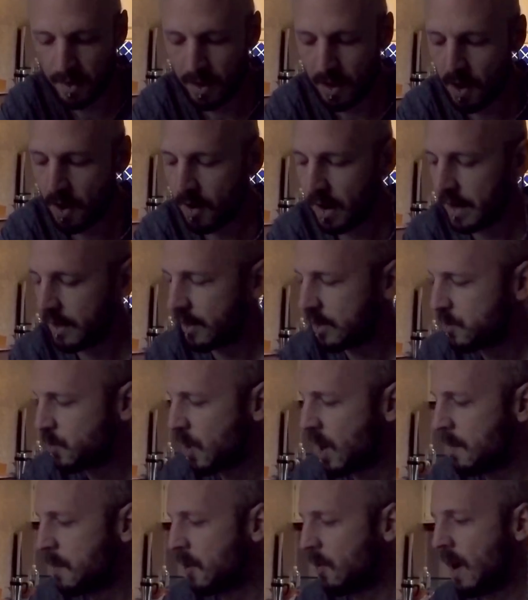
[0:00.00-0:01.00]
All right, that's
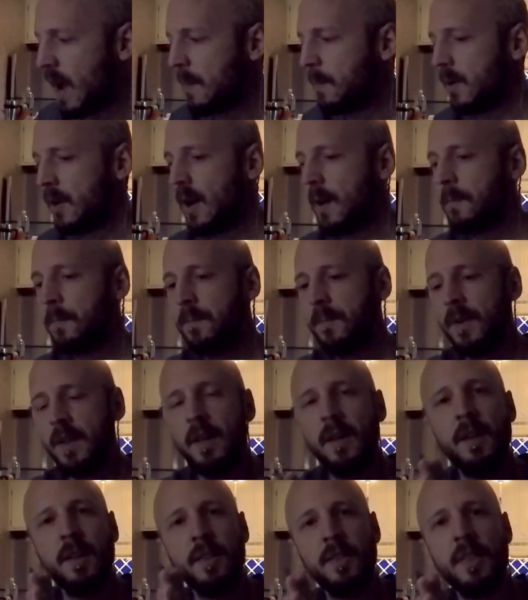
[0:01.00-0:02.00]
where I'm gonna wrap it up.
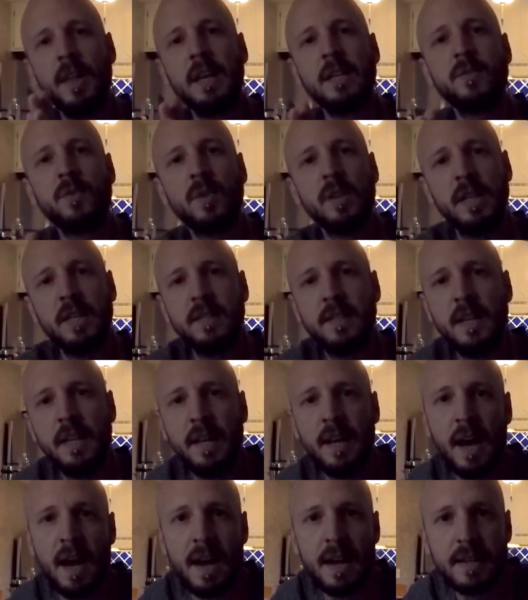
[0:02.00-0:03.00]
Thanks for listening,
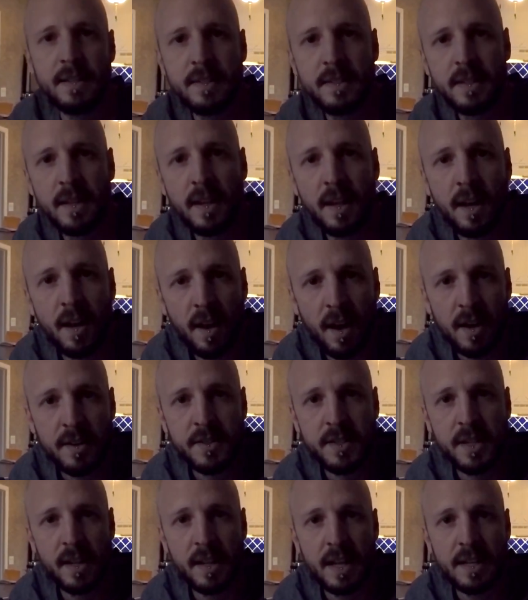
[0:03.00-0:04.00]
guys.
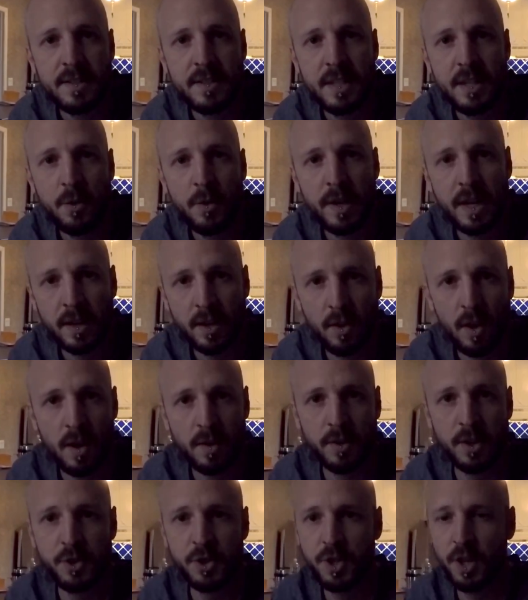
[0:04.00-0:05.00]
Until I see you again
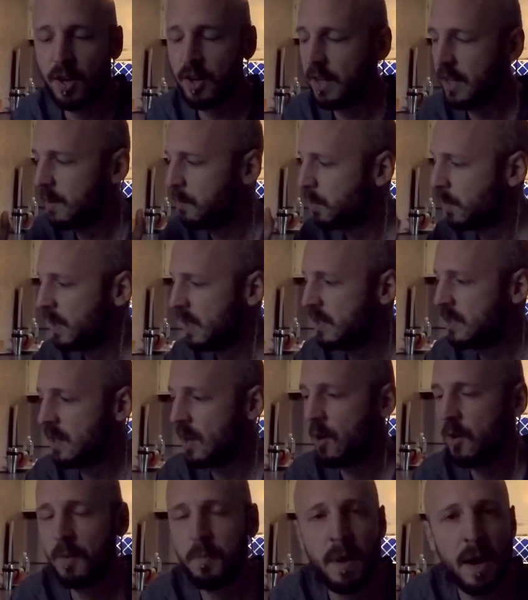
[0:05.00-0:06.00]
along the journey, please
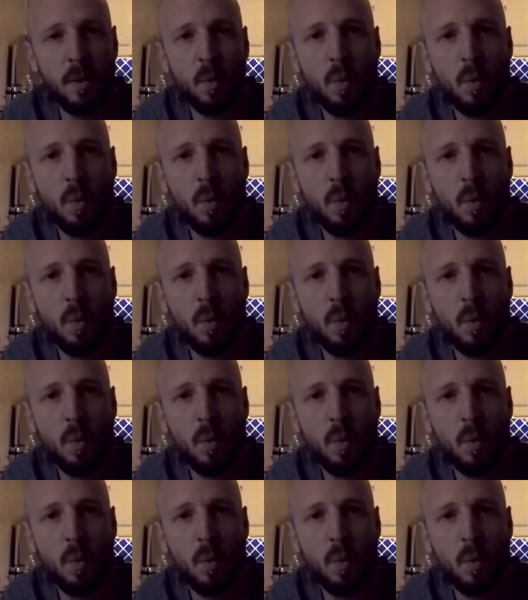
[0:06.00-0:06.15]
go to my